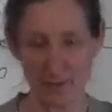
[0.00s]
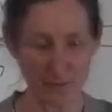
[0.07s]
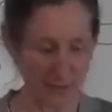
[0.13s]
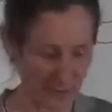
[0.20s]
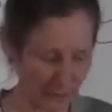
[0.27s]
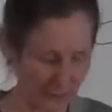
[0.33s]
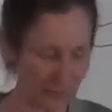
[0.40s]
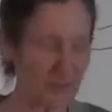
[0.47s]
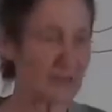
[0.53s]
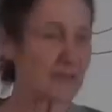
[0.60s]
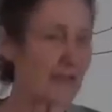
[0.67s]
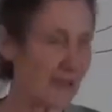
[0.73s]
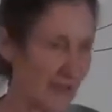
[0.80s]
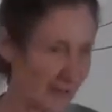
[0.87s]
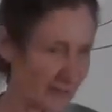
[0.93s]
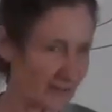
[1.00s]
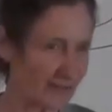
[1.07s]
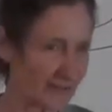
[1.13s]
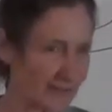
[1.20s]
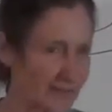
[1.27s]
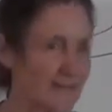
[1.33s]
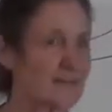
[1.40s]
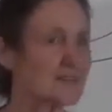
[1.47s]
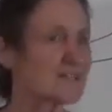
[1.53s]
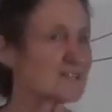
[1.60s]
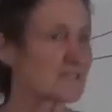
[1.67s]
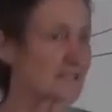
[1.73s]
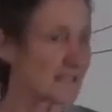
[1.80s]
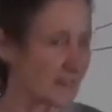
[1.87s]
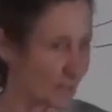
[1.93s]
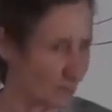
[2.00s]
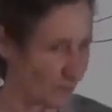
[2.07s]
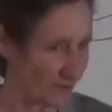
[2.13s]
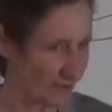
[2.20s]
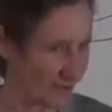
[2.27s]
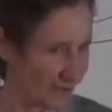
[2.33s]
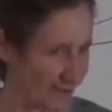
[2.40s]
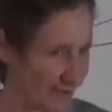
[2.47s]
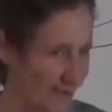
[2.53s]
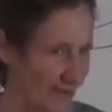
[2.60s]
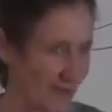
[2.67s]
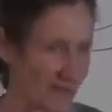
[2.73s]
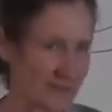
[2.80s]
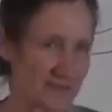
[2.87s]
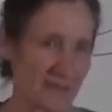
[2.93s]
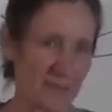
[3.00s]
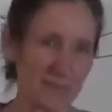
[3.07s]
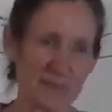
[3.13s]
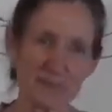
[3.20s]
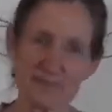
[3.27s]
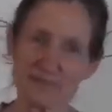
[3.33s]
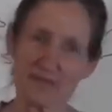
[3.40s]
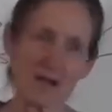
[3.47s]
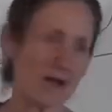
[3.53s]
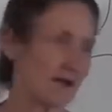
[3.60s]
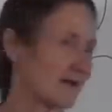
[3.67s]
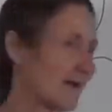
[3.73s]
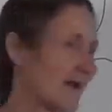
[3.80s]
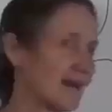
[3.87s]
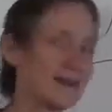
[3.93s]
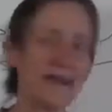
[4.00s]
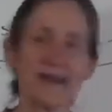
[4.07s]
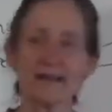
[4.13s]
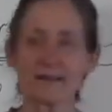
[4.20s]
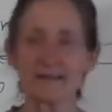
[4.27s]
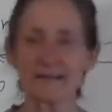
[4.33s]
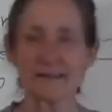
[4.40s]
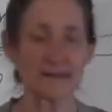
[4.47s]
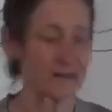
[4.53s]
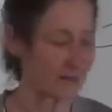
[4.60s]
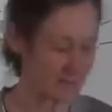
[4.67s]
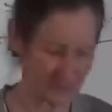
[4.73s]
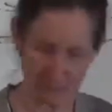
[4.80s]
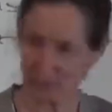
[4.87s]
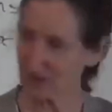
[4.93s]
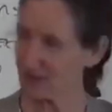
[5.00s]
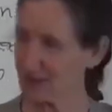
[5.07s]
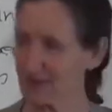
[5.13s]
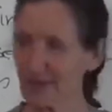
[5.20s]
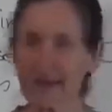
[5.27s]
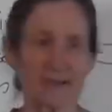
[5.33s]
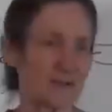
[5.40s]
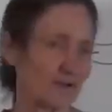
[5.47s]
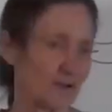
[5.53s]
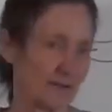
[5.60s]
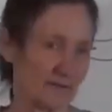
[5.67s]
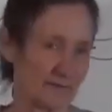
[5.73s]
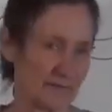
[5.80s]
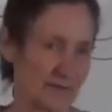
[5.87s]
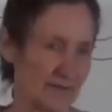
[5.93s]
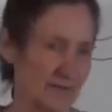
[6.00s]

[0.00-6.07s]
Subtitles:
But if you can handle it, sleep with it. And some people say, I can't handle the heat. I said, well, just take it off.